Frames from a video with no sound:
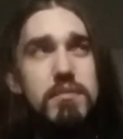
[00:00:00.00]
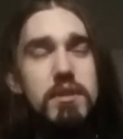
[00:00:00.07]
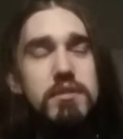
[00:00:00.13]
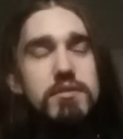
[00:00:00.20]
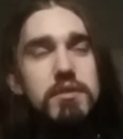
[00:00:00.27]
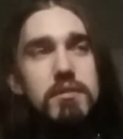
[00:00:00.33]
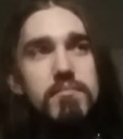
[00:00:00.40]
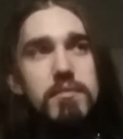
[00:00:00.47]
Not
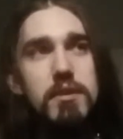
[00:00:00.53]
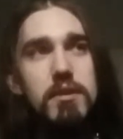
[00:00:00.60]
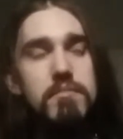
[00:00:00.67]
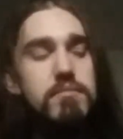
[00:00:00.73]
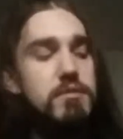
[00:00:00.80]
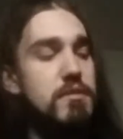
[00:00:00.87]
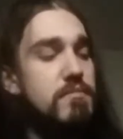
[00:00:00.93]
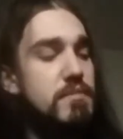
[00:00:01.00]
jump
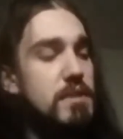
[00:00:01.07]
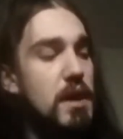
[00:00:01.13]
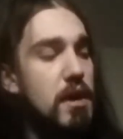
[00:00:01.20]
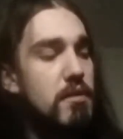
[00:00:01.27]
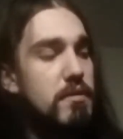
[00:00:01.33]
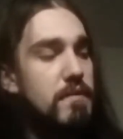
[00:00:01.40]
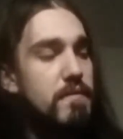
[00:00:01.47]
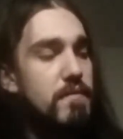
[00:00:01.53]
up, jump
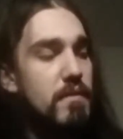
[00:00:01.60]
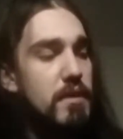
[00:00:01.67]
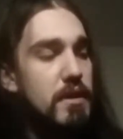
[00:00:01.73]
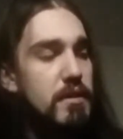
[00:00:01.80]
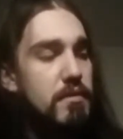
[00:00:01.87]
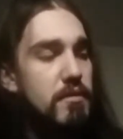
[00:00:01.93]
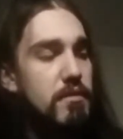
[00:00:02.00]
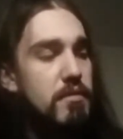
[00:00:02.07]
down a
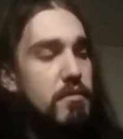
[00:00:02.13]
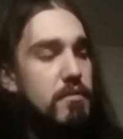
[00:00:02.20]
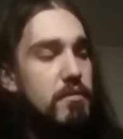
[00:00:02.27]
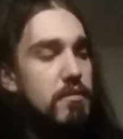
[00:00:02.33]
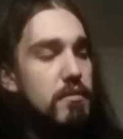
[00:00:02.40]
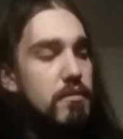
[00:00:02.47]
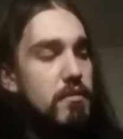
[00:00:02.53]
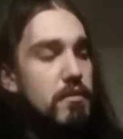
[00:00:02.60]
fret.
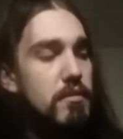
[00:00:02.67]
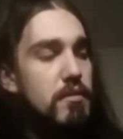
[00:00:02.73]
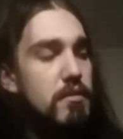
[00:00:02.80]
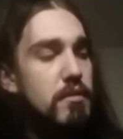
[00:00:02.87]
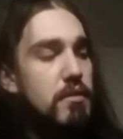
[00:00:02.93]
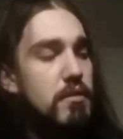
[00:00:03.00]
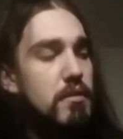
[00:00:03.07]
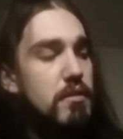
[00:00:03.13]

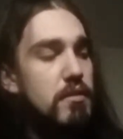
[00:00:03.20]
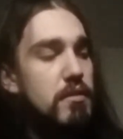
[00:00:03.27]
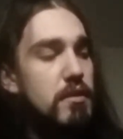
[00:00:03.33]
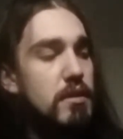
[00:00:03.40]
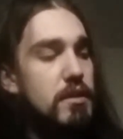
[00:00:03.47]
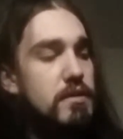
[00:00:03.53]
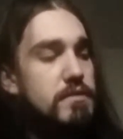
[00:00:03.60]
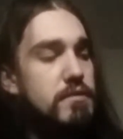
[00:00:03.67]

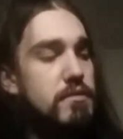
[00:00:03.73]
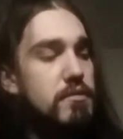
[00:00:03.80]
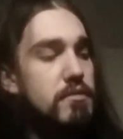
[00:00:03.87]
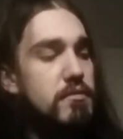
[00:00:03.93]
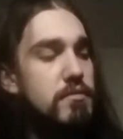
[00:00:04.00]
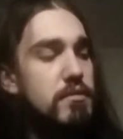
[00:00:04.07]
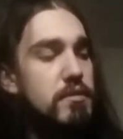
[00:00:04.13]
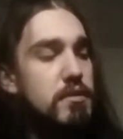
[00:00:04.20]
Okay,
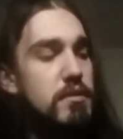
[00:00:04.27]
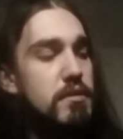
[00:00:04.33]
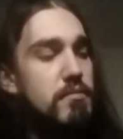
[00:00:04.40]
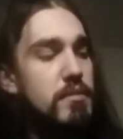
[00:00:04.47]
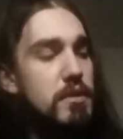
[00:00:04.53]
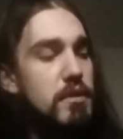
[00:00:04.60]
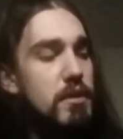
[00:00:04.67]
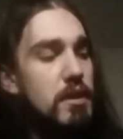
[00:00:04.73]
so you're going to
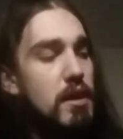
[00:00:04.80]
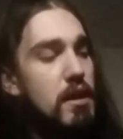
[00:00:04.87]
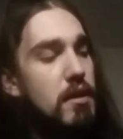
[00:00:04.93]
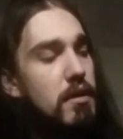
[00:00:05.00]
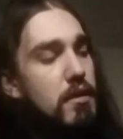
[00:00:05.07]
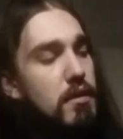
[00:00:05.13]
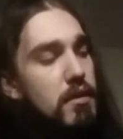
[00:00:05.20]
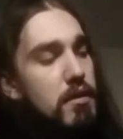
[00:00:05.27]
be,
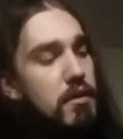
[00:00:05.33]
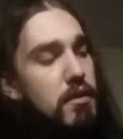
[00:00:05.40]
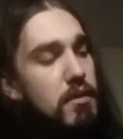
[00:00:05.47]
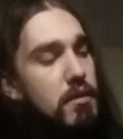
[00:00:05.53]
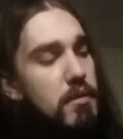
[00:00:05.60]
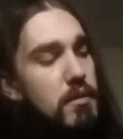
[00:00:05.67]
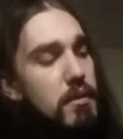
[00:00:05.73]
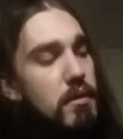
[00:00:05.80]

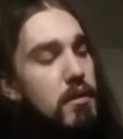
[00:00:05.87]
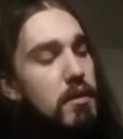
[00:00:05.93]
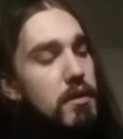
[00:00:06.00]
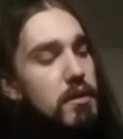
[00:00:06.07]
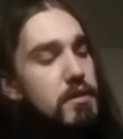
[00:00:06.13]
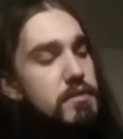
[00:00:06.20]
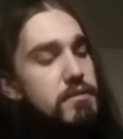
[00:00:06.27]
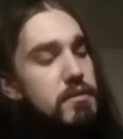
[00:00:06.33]

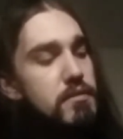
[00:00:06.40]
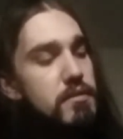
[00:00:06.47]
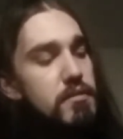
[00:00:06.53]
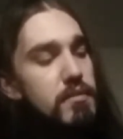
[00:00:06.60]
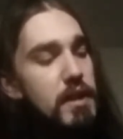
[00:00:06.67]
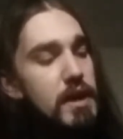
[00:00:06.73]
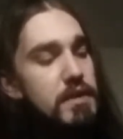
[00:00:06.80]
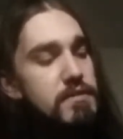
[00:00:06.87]
so
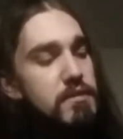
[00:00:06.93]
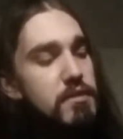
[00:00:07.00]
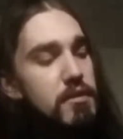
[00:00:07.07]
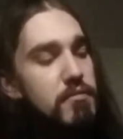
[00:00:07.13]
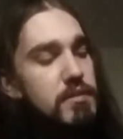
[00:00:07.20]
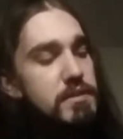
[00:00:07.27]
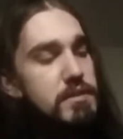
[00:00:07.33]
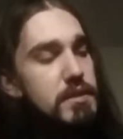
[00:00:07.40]
your last
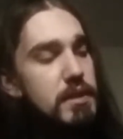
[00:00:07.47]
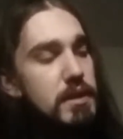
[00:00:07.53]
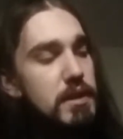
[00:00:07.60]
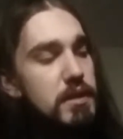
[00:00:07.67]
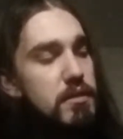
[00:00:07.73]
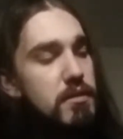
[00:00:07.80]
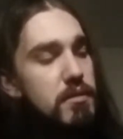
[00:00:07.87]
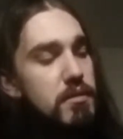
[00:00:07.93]
note was
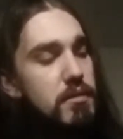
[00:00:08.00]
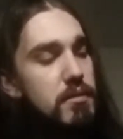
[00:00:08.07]
here.